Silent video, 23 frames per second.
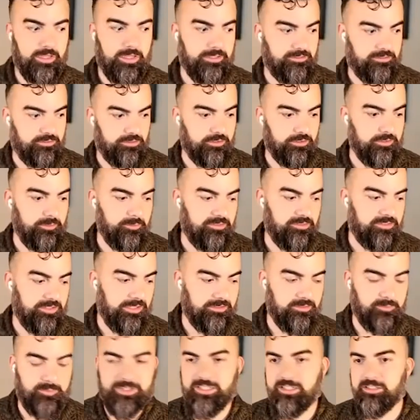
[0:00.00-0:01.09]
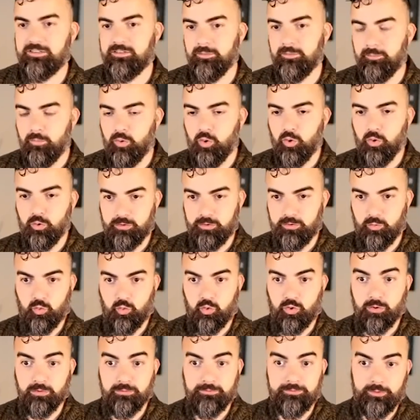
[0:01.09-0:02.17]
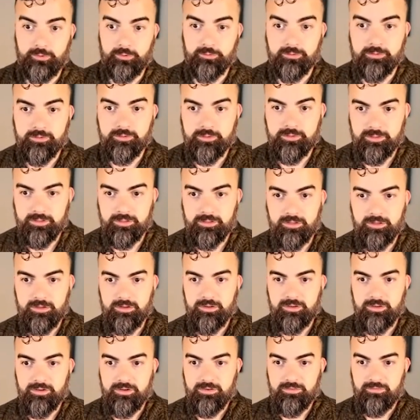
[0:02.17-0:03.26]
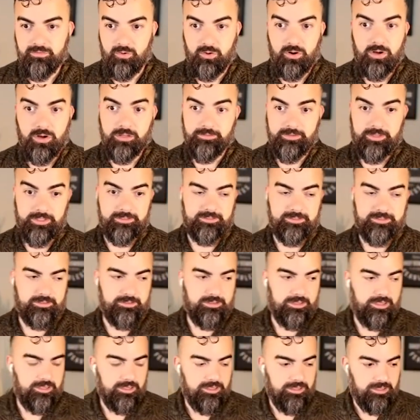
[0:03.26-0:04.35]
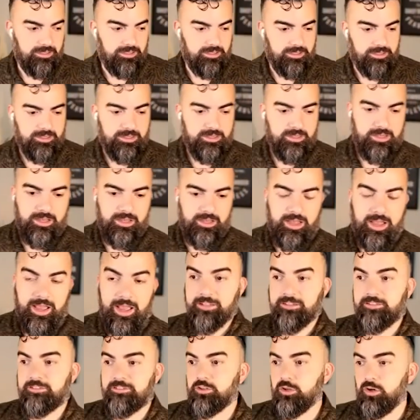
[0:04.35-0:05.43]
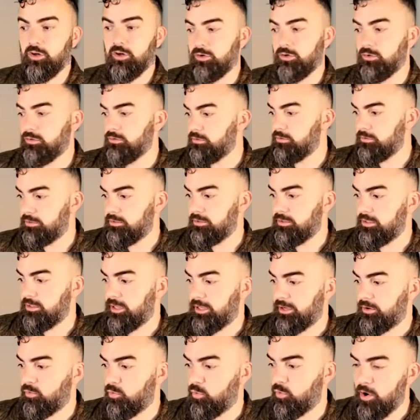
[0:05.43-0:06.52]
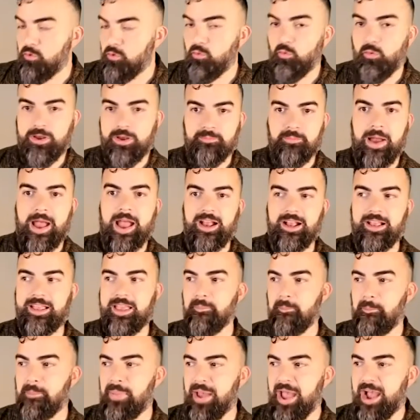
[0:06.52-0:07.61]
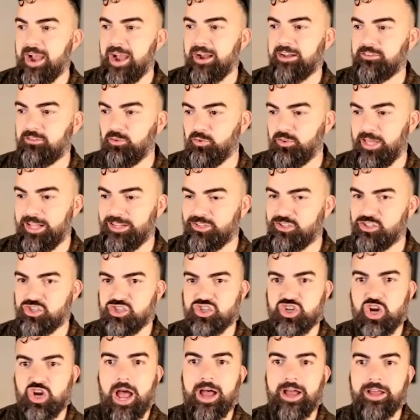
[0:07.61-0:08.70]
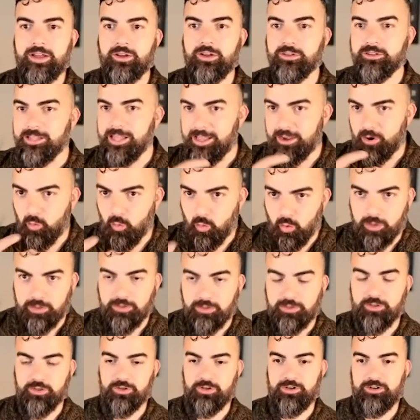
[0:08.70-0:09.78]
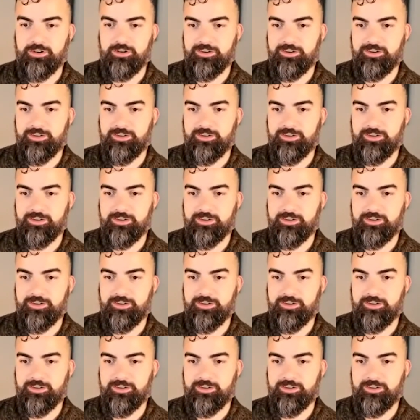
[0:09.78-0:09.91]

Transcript: circumstances, begin to mold a worldview for all of us. And so like when we ba- get back to that childlike wonder